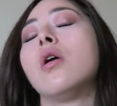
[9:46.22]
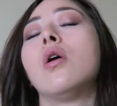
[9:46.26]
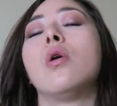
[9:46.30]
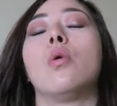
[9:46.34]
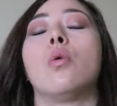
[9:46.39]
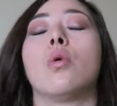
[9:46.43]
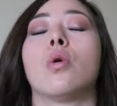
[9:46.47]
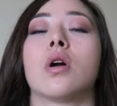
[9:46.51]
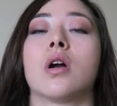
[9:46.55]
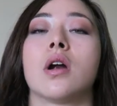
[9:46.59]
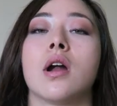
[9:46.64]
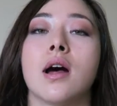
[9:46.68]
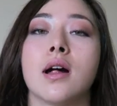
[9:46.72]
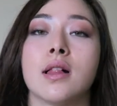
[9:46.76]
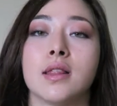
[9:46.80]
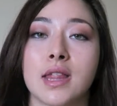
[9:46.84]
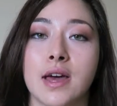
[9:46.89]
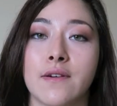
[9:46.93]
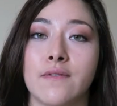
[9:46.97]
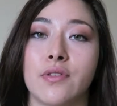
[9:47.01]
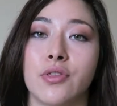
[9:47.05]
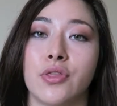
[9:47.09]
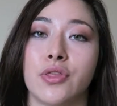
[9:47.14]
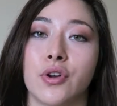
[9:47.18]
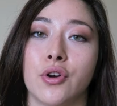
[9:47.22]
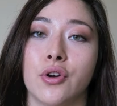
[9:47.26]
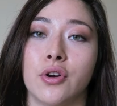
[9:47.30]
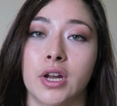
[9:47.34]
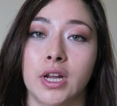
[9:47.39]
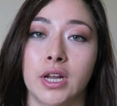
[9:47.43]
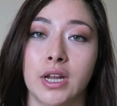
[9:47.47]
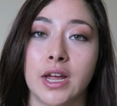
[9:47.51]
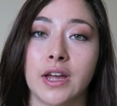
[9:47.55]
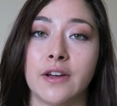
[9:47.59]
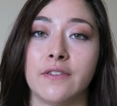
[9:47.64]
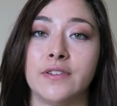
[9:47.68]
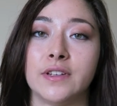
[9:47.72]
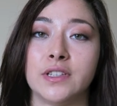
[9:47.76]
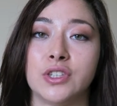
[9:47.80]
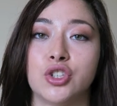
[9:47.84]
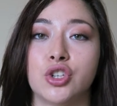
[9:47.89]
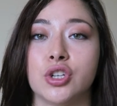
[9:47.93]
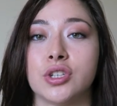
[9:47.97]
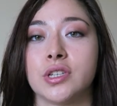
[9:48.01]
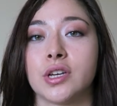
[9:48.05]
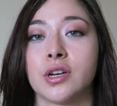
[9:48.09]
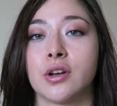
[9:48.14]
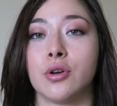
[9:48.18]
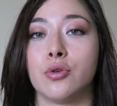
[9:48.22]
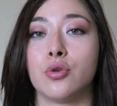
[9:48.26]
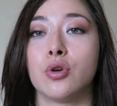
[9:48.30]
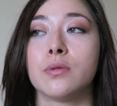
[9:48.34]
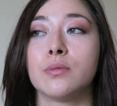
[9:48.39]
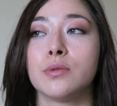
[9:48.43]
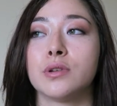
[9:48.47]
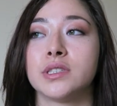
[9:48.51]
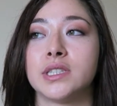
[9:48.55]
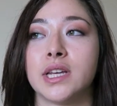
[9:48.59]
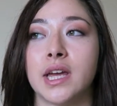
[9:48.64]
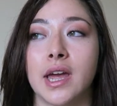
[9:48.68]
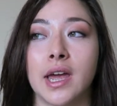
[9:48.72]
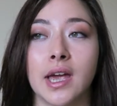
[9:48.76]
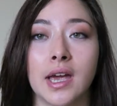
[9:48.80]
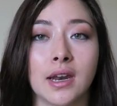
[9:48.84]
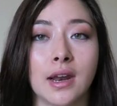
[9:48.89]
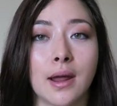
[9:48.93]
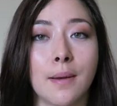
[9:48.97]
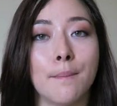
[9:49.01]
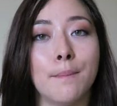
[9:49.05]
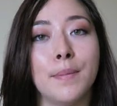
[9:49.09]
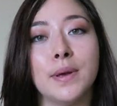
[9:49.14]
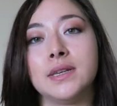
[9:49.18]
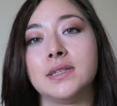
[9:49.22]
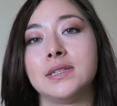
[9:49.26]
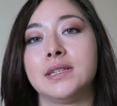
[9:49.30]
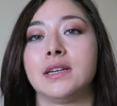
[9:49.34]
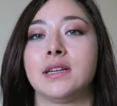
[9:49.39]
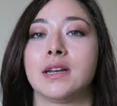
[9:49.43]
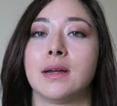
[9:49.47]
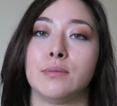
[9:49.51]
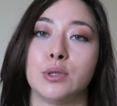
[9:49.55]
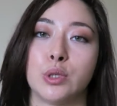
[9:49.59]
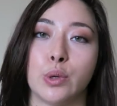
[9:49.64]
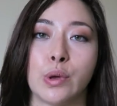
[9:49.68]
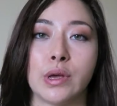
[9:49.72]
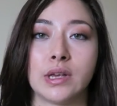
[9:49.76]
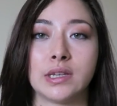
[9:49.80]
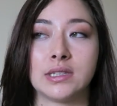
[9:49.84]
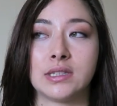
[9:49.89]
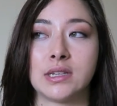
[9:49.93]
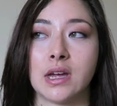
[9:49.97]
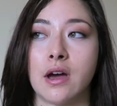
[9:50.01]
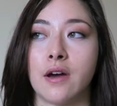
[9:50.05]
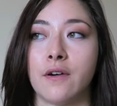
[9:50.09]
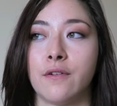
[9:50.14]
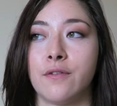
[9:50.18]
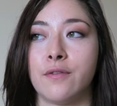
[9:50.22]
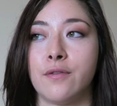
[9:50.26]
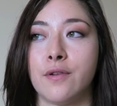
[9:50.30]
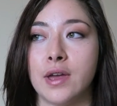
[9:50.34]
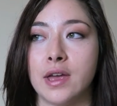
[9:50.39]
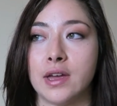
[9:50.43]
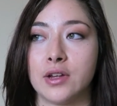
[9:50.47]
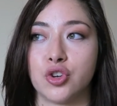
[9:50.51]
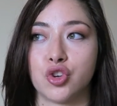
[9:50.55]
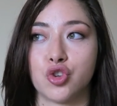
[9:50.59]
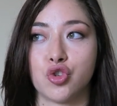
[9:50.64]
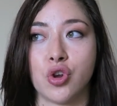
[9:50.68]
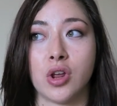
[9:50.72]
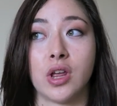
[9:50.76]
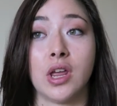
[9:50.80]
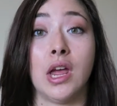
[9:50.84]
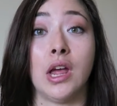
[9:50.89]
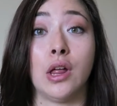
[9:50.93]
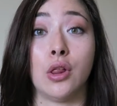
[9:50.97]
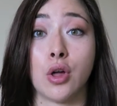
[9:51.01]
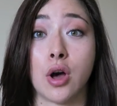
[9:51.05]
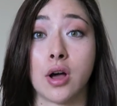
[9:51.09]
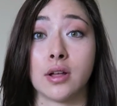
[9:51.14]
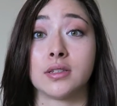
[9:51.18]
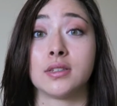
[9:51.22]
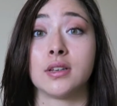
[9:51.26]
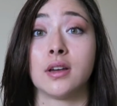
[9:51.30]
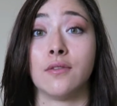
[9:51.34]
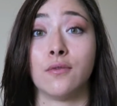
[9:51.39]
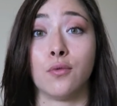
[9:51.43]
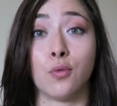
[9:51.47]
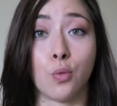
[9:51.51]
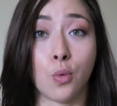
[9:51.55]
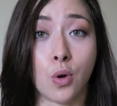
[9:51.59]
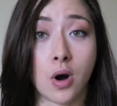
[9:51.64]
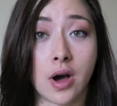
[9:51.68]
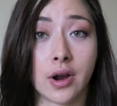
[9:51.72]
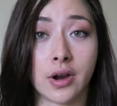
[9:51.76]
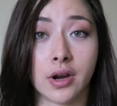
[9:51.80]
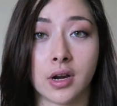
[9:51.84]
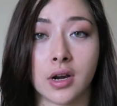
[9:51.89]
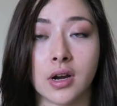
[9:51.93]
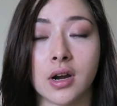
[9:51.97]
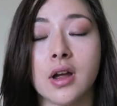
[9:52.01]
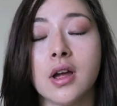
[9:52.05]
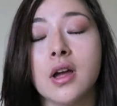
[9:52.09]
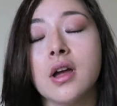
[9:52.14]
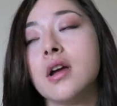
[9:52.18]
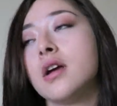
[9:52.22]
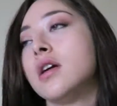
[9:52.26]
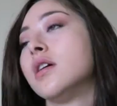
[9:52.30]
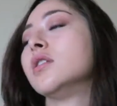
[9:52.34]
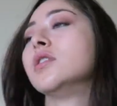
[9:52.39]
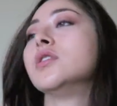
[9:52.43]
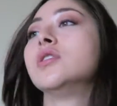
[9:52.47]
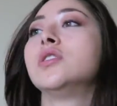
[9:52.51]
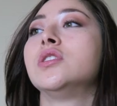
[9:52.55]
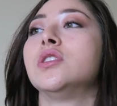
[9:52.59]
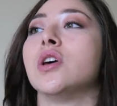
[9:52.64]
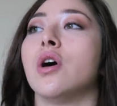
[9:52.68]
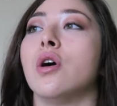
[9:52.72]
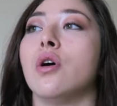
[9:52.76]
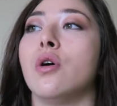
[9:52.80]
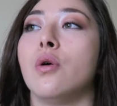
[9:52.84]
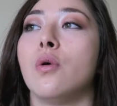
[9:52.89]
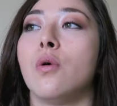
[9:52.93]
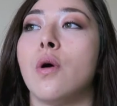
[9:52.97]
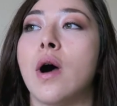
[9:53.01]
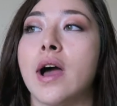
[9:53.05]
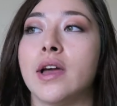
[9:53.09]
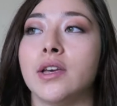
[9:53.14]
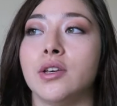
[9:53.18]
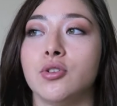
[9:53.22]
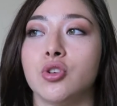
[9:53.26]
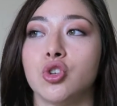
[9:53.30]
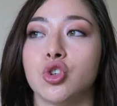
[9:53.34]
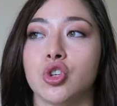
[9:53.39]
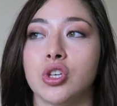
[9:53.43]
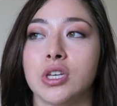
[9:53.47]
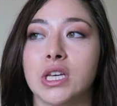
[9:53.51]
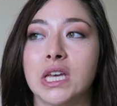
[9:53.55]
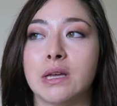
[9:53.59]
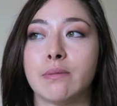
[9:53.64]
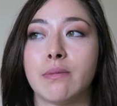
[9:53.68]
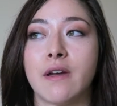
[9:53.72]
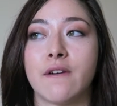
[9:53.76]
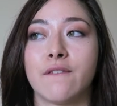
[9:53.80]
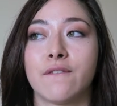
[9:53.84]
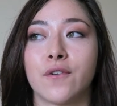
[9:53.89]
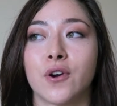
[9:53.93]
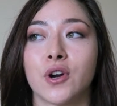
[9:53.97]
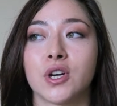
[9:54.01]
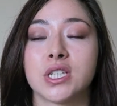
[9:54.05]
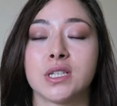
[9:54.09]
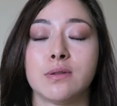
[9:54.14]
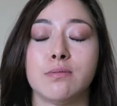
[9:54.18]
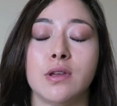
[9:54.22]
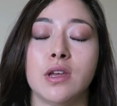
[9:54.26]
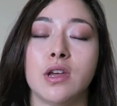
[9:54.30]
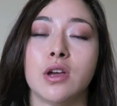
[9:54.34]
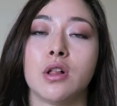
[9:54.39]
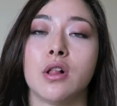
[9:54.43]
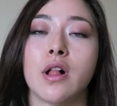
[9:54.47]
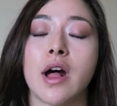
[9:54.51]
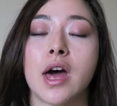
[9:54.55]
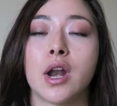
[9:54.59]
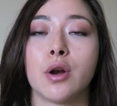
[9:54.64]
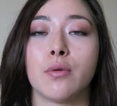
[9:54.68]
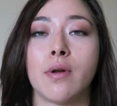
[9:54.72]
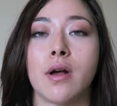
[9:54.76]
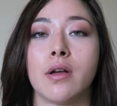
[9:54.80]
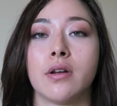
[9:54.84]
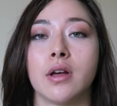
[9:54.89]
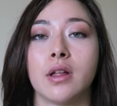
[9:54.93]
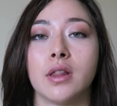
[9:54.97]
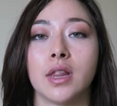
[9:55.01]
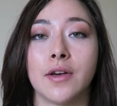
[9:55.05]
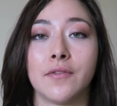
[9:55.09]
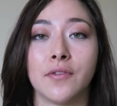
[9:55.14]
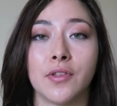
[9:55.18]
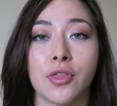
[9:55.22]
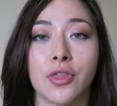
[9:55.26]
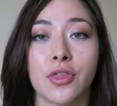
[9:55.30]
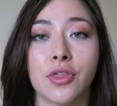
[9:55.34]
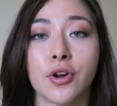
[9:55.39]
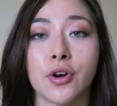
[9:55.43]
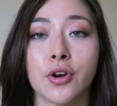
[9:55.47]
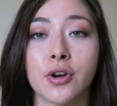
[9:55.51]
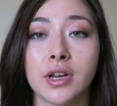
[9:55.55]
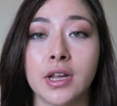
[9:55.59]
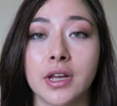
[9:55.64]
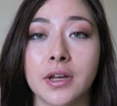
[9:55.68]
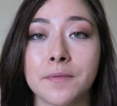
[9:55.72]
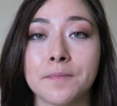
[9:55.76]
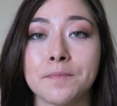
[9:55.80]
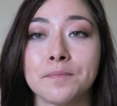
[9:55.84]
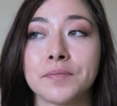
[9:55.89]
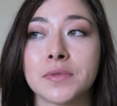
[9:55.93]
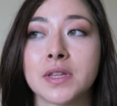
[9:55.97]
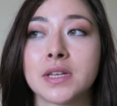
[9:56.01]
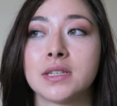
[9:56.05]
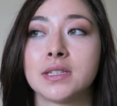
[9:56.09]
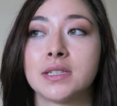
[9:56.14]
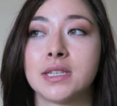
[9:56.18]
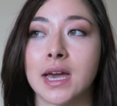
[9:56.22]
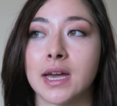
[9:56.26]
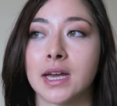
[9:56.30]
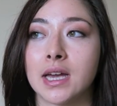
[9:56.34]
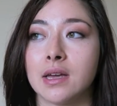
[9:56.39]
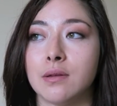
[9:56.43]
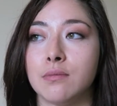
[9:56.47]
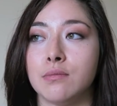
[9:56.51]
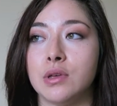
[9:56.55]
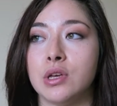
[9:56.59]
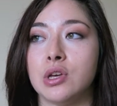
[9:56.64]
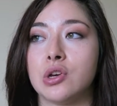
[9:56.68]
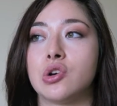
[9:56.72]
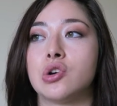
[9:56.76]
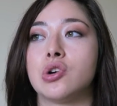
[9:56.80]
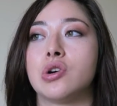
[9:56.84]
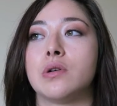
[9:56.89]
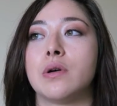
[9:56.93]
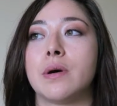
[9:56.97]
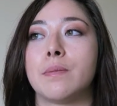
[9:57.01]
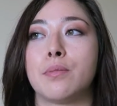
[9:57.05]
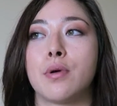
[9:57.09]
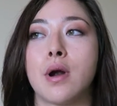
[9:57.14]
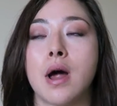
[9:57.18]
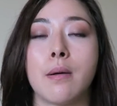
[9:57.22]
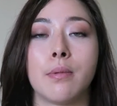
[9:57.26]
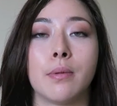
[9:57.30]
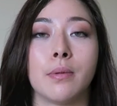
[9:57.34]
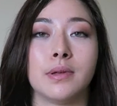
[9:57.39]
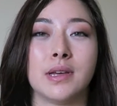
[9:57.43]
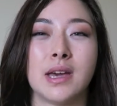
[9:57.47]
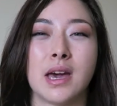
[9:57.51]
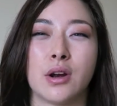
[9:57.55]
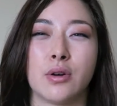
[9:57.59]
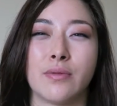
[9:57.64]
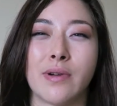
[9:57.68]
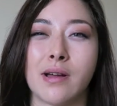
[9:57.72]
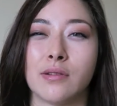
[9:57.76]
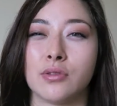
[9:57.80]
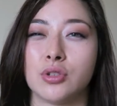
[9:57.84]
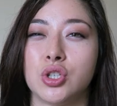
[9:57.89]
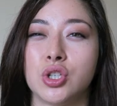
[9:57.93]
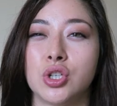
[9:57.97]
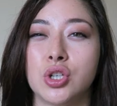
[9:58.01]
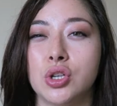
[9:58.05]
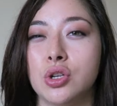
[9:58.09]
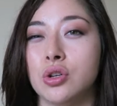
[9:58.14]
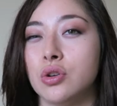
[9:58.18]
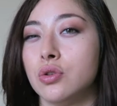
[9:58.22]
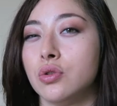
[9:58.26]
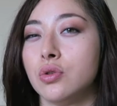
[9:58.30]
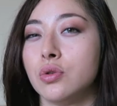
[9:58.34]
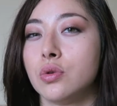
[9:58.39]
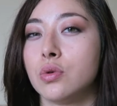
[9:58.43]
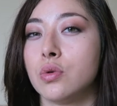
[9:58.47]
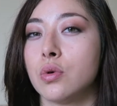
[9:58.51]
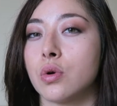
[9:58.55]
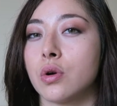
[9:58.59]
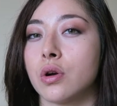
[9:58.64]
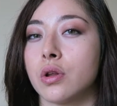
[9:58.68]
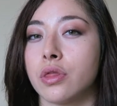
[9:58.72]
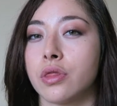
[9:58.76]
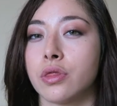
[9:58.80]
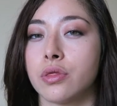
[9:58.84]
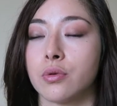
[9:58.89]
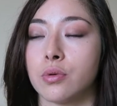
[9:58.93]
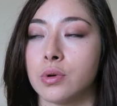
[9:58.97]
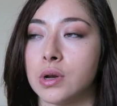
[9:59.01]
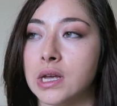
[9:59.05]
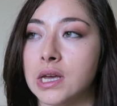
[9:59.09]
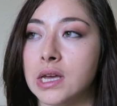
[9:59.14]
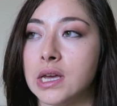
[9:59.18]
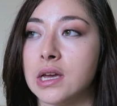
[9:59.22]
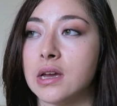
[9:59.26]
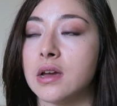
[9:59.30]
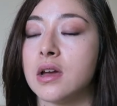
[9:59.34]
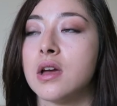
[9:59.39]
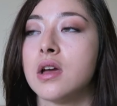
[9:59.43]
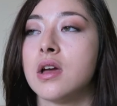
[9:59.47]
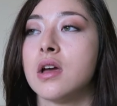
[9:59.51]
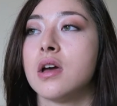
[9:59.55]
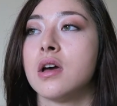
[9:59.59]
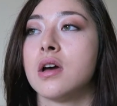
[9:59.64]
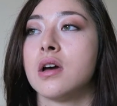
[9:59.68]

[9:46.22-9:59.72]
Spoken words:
or 11:30 if it's just like a normal day and I'm busy and I'm doing stuff and drinking lots of water. So I usually eat my first meal at around 11:30, second meal probably at around 2 or 3,